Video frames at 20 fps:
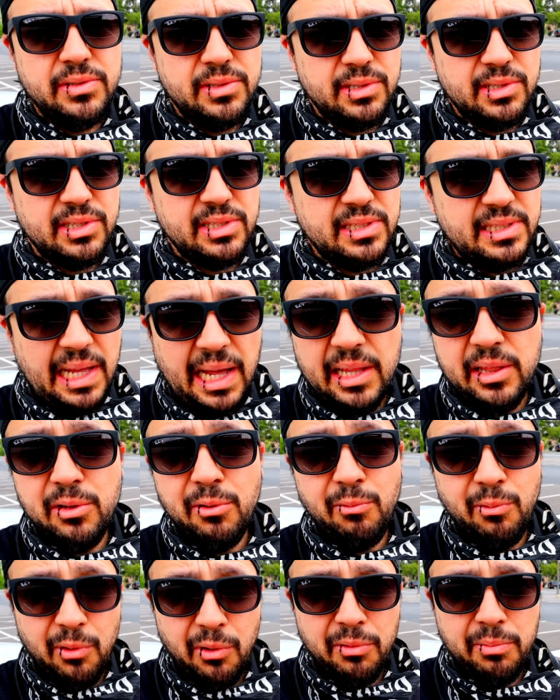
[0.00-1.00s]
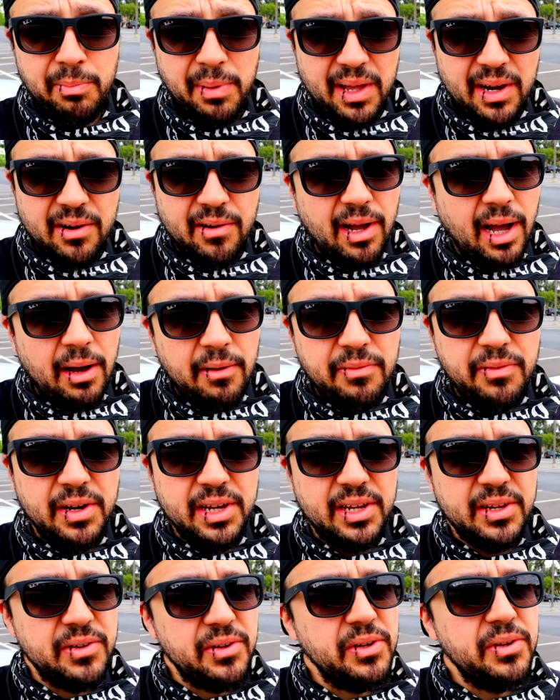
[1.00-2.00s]
understand the world better, I'll
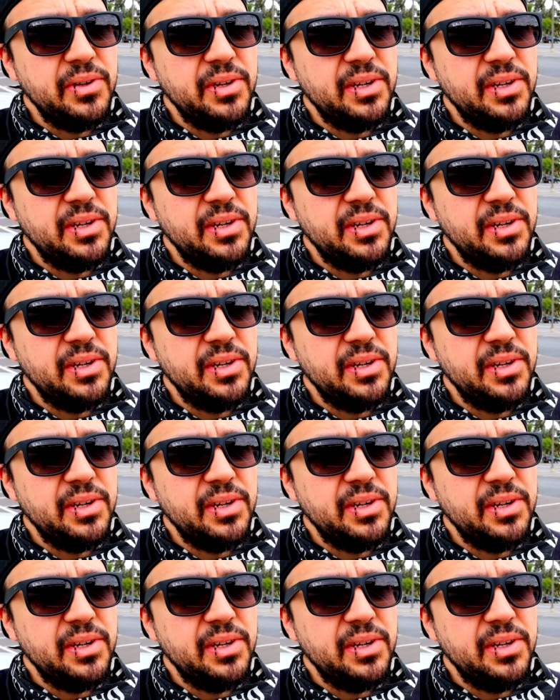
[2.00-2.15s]
fucking do